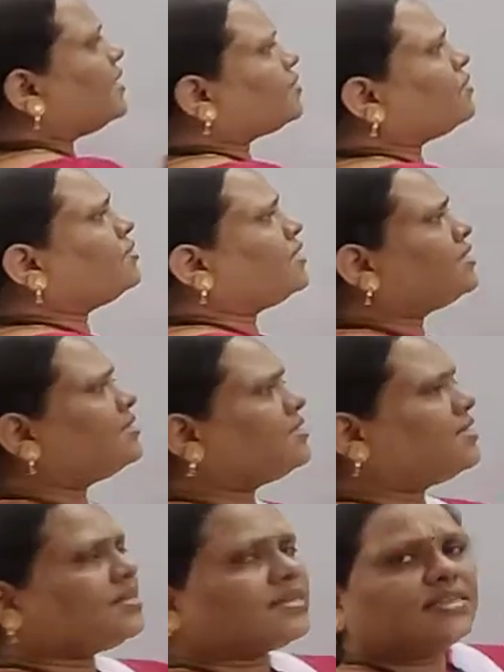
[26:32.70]
electron
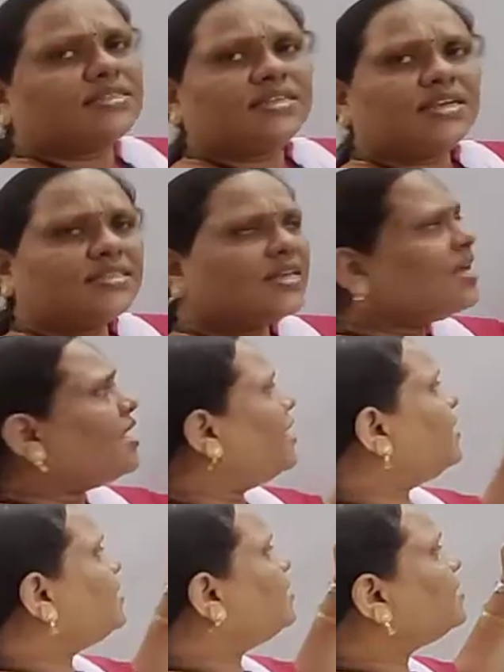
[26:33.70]
density increases
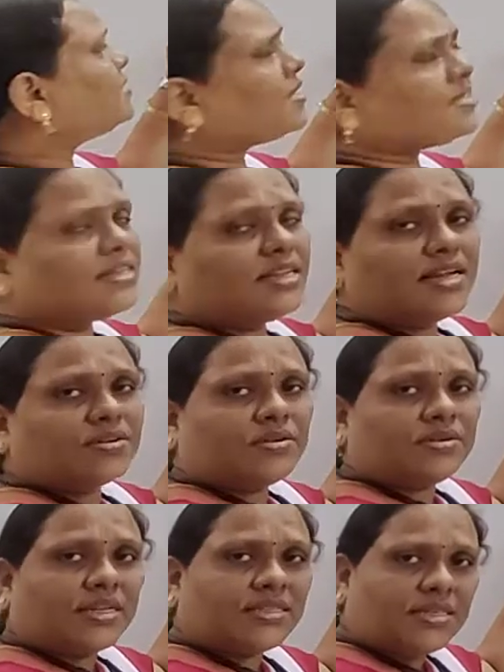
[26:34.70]
and in this case the
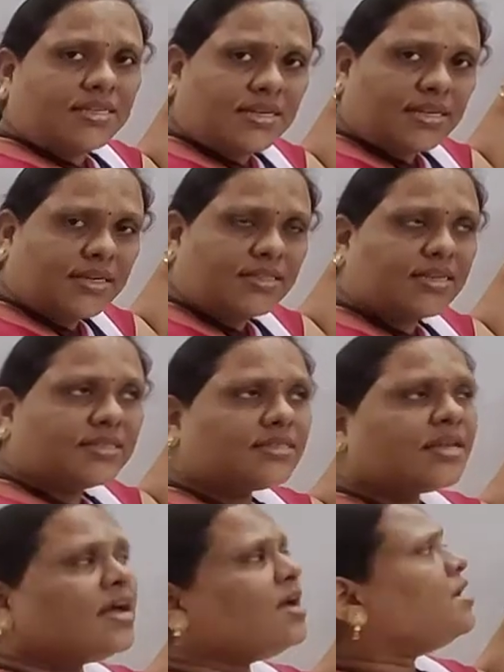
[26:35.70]
electron density decreases.